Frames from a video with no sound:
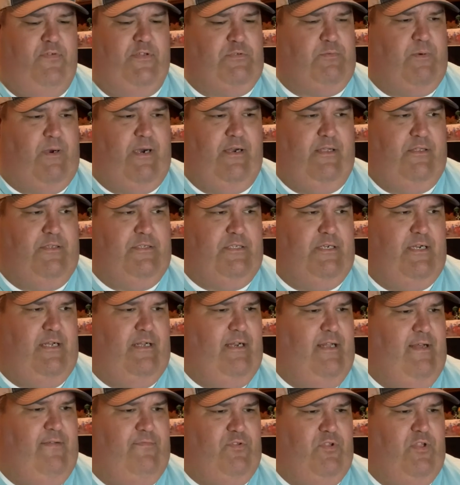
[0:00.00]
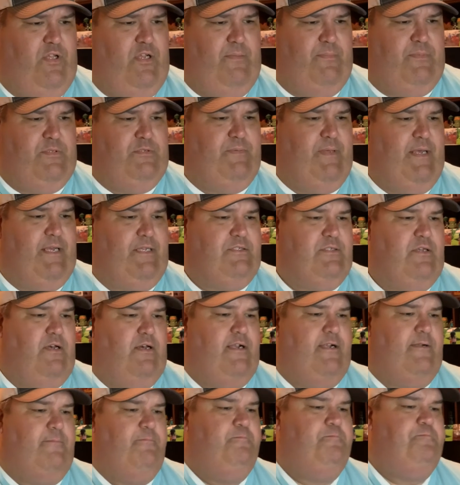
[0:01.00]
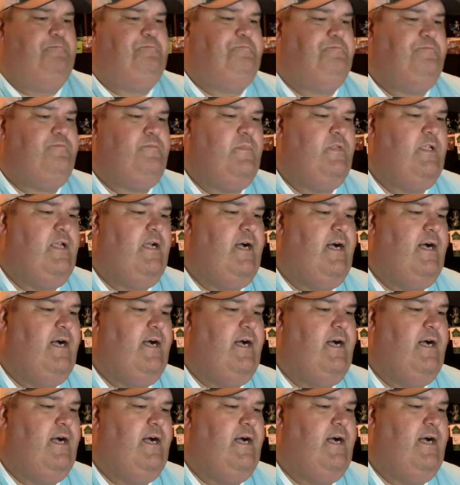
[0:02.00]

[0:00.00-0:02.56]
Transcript: it's wireless and I I'll have to look up the specs on it.